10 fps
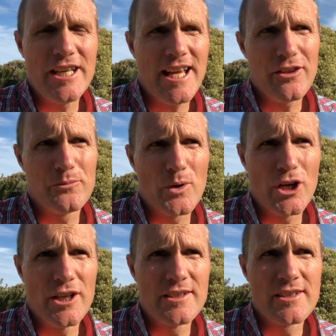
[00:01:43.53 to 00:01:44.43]
In other
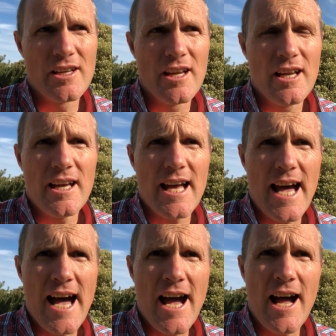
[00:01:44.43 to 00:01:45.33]
words,
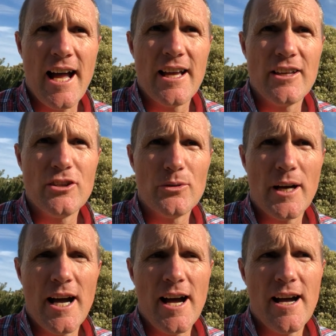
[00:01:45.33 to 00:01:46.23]

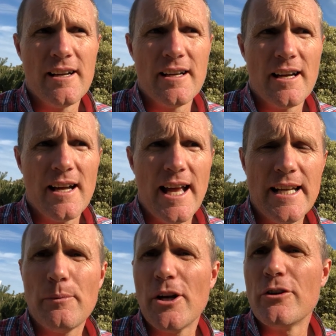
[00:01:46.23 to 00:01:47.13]

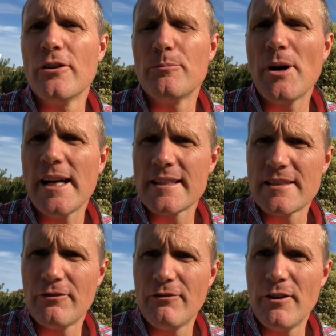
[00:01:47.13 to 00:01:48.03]
anyone who
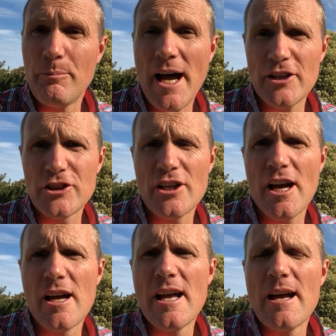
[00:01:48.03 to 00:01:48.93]
practices Vipassana